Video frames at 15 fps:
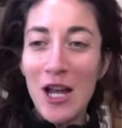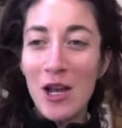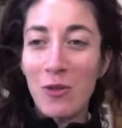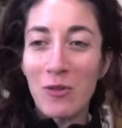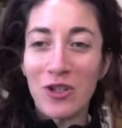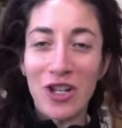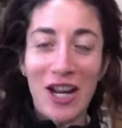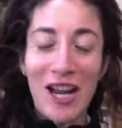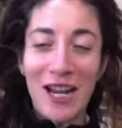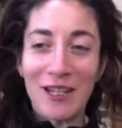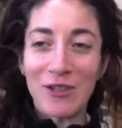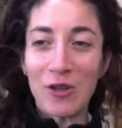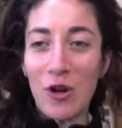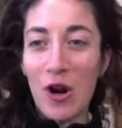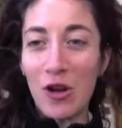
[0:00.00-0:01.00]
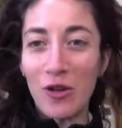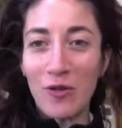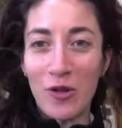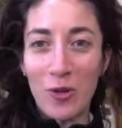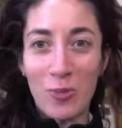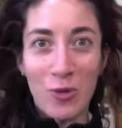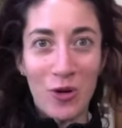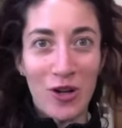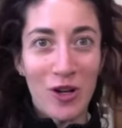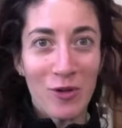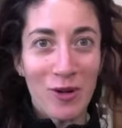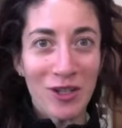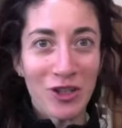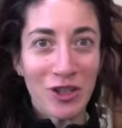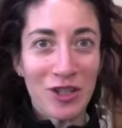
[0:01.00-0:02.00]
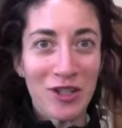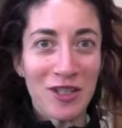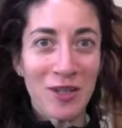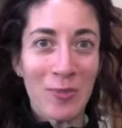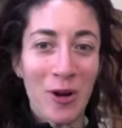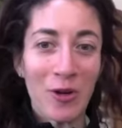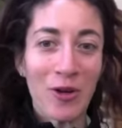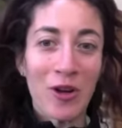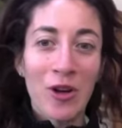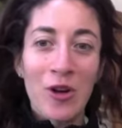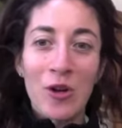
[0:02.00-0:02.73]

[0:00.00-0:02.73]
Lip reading: which I answer all of your burning questions about